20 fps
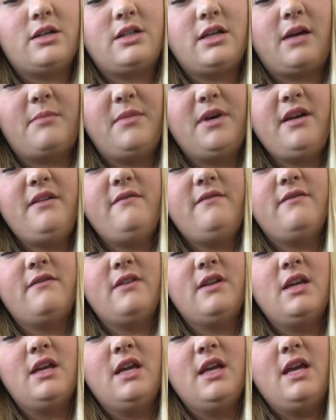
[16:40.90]
on top of.
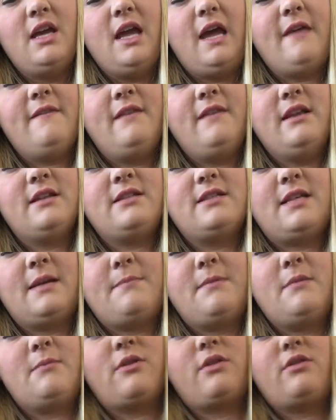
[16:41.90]
And then
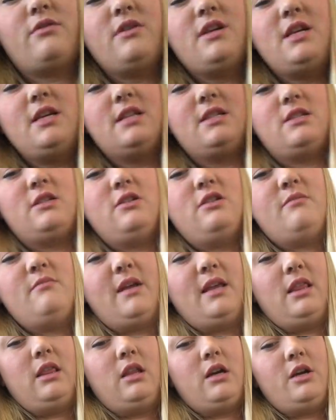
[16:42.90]
step number 3 is to do
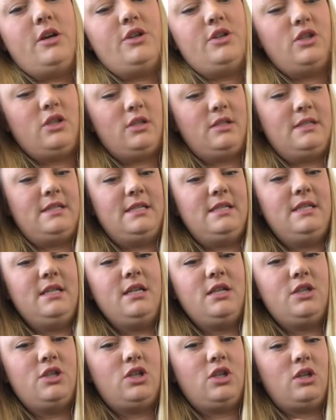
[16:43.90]
my large
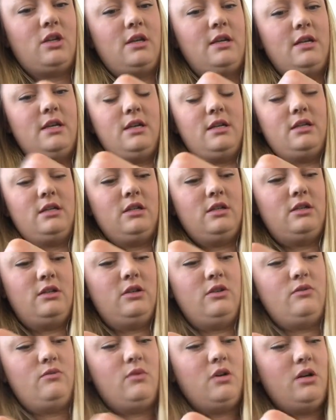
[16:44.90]
stitch connecting
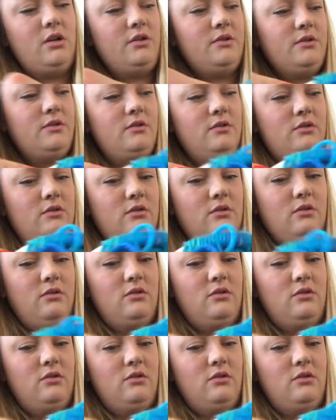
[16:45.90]
2 walls.